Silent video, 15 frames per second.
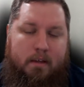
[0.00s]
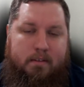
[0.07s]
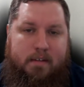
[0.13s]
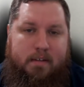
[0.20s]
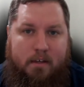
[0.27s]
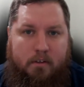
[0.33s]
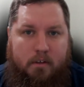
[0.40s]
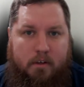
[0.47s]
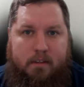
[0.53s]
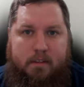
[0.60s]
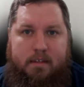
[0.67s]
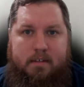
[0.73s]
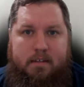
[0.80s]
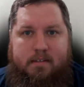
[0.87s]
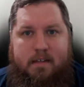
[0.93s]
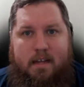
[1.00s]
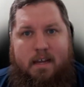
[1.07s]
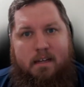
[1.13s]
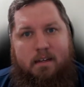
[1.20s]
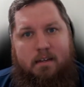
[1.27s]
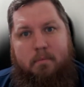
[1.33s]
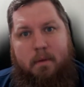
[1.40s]
take a look at the
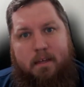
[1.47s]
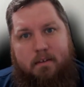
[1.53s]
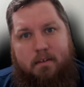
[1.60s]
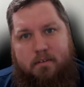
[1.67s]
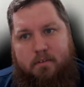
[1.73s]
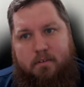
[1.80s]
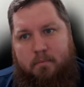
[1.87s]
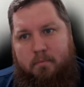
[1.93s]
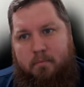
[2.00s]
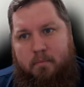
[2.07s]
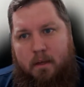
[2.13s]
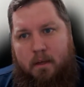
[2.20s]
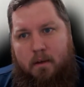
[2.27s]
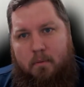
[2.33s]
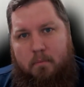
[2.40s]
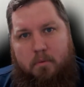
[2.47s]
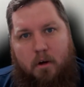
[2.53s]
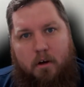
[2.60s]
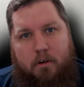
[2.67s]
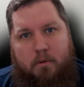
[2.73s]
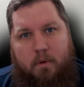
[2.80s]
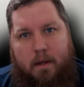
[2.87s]
estate, and make some
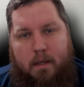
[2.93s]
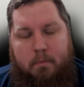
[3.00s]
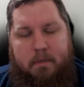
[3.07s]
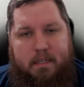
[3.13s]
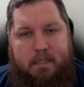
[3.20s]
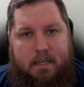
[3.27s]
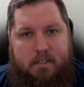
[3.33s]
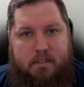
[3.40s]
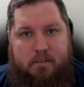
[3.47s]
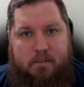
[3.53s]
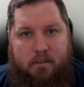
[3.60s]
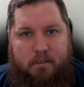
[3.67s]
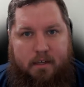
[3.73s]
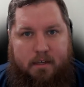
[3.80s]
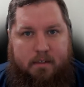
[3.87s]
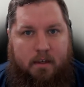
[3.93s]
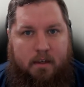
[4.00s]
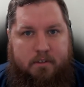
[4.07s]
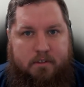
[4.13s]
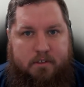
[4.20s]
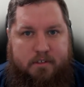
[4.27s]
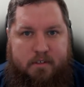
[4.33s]
broader recommendations on
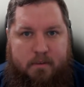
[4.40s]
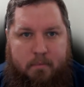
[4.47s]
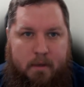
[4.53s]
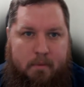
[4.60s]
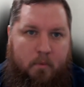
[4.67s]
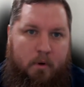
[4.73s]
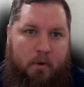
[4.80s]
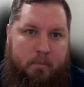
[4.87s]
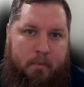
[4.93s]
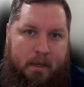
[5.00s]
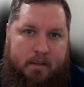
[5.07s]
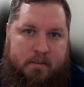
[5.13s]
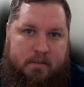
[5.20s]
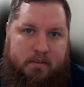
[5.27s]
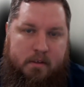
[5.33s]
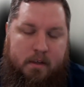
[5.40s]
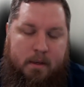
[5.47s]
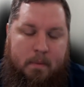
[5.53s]
technologies that might work best.